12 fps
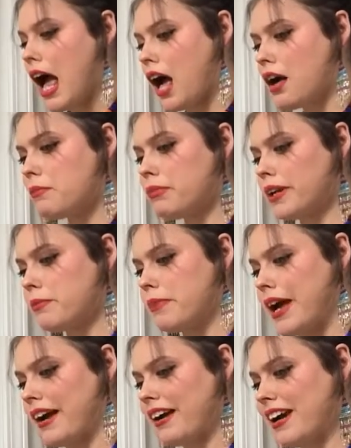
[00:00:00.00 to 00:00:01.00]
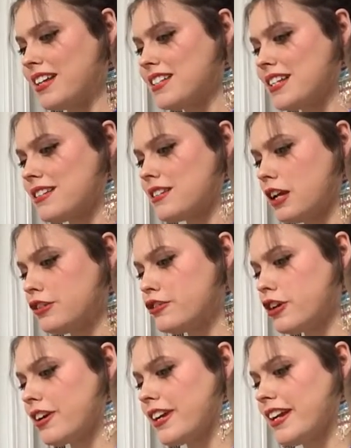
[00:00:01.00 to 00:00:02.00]
I'll bring back gussets, a
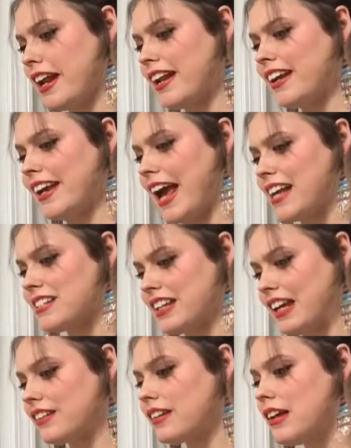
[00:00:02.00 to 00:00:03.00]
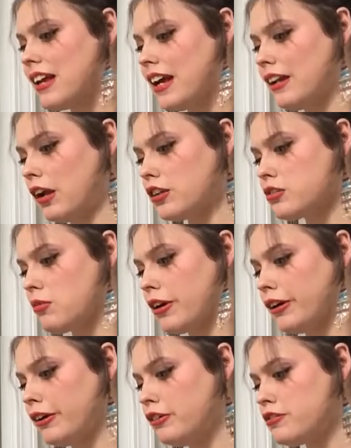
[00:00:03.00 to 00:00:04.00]
chirkin, and a gasket, and also a
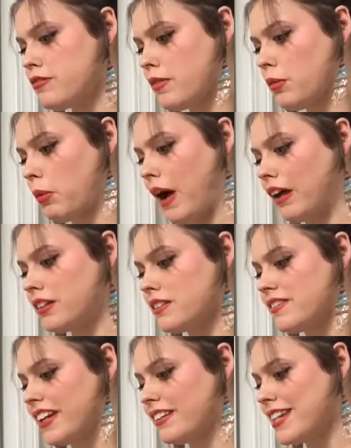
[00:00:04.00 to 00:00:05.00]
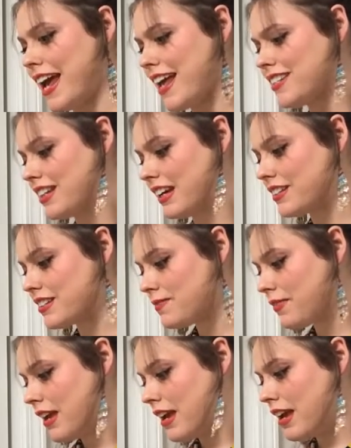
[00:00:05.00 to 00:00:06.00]
gooch from the wilds of Nantasket
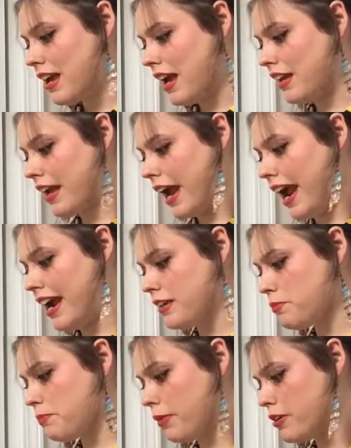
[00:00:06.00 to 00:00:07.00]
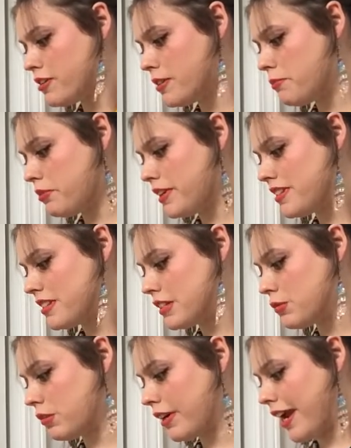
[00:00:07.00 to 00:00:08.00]
and eight Persian princes will